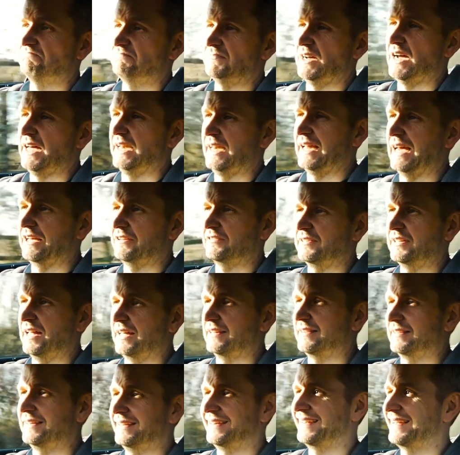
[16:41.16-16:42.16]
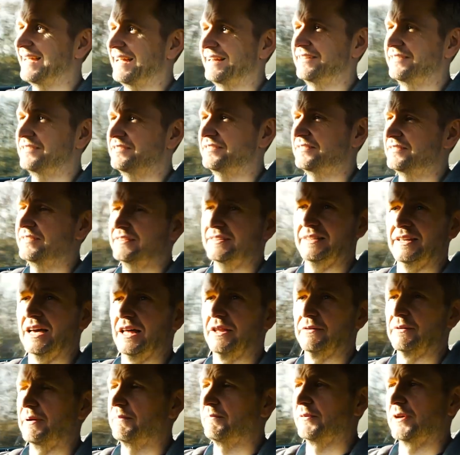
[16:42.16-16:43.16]
And that's nothing against the
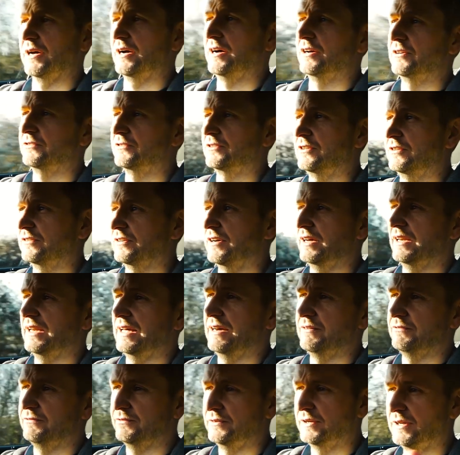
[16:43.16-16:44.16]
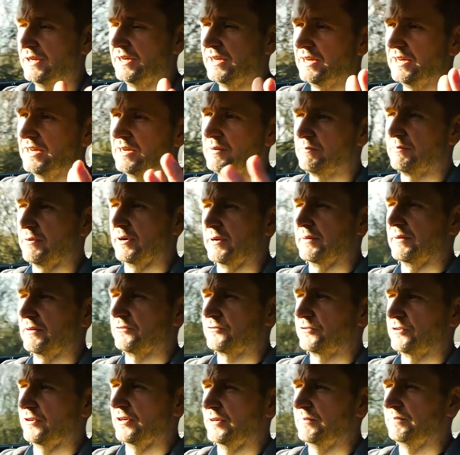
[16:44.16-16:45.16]
other M cars, because I love pretty
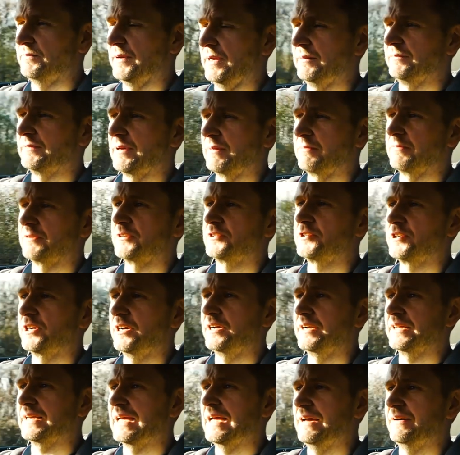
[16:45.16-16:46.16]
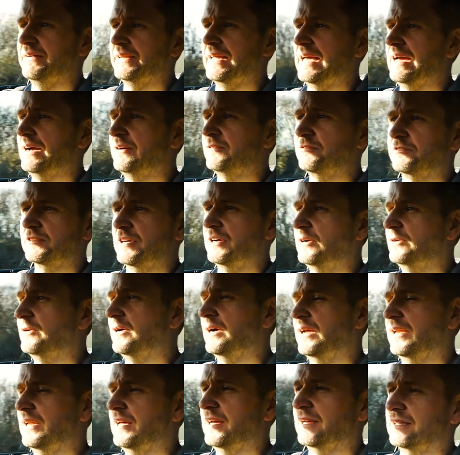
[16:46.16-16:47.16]
much what BMW are churning out now. So
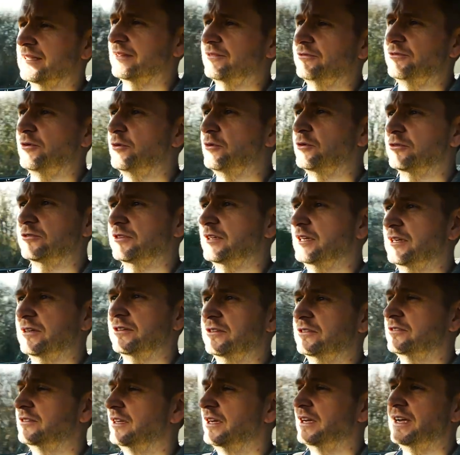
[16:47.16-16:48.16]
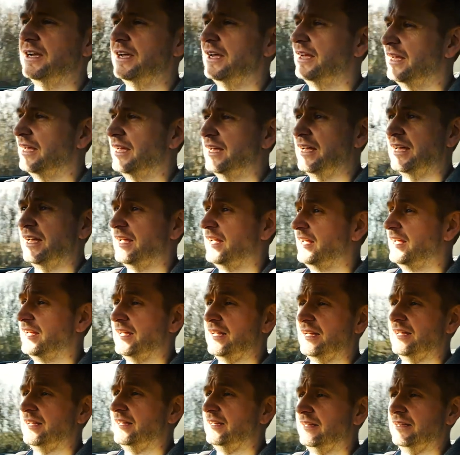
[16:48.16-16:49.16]
I like the 4 Series,
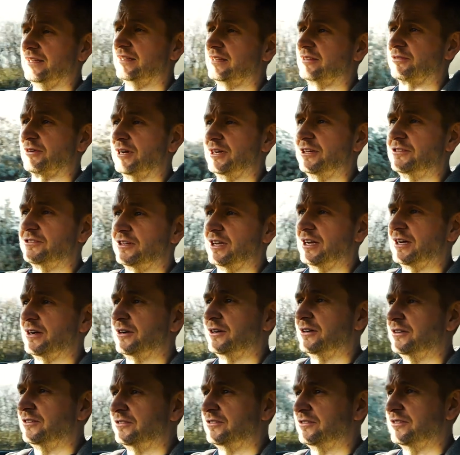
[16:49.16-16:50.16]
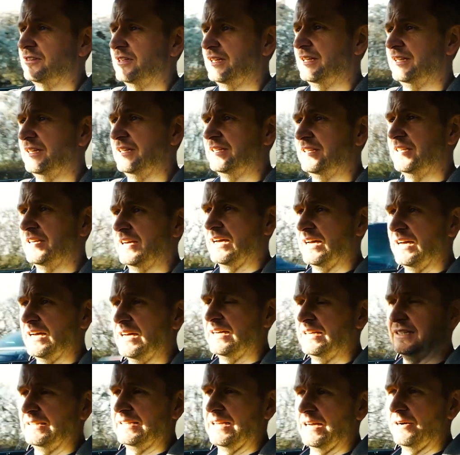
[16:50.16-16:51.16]
the 3 Series,
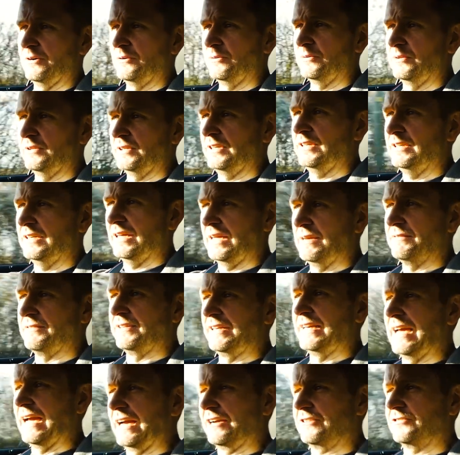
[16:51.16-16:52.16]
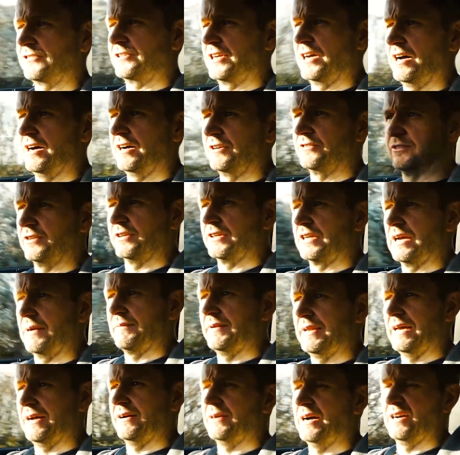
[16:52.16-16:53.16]
the you know, even the X cars that are
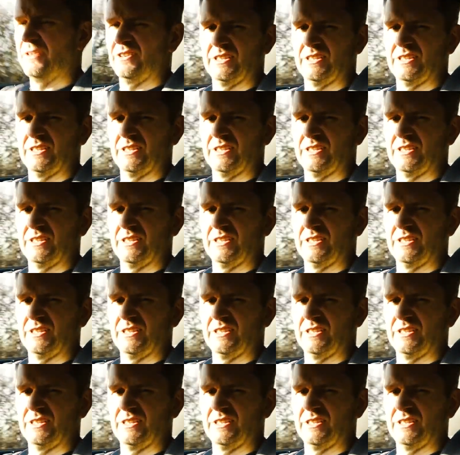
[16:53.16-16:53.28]
coming out.